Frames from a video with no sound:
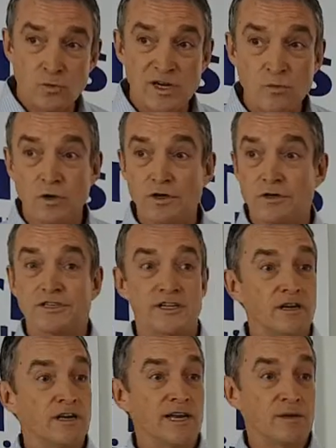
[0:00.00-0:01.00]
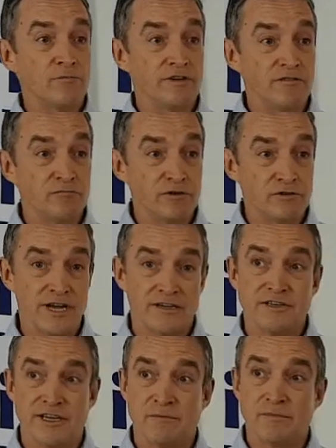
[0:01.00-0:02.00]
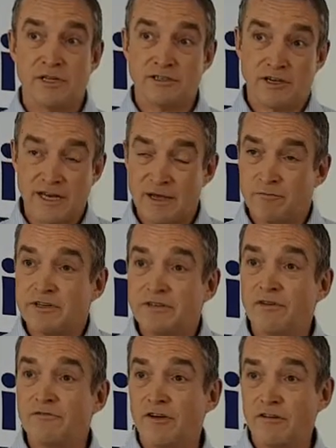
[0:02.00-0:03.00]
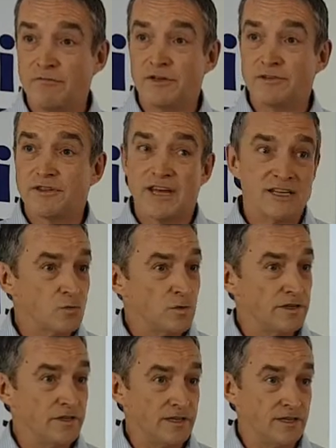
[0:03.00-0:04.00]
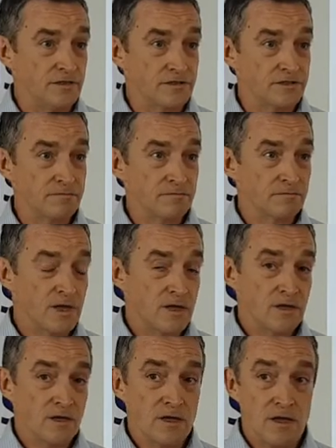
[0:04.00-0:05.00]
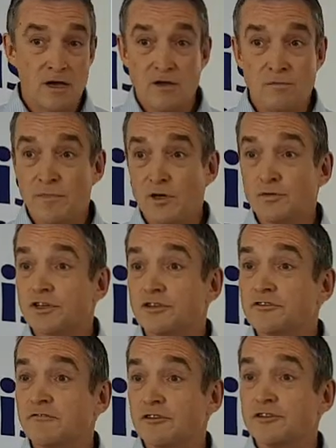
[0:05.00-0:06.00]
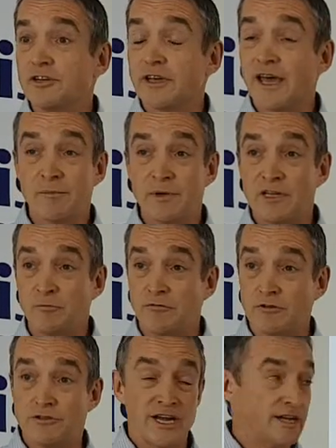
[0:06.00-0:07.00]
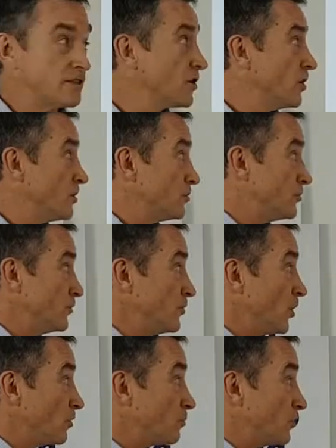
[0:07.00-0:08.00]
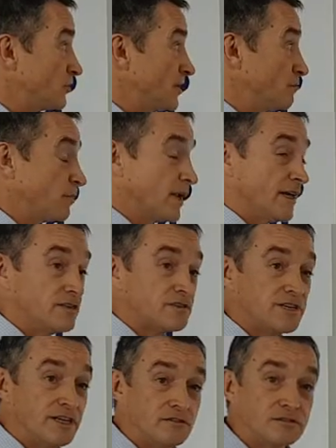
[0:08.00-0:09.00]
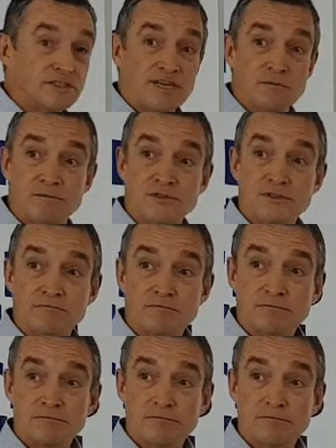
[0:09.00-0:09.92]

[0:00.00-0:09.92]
only works in a collaborative project team, it's a collaborative environment. That's what it needs. And most construction and capital projects do not put in place single teams.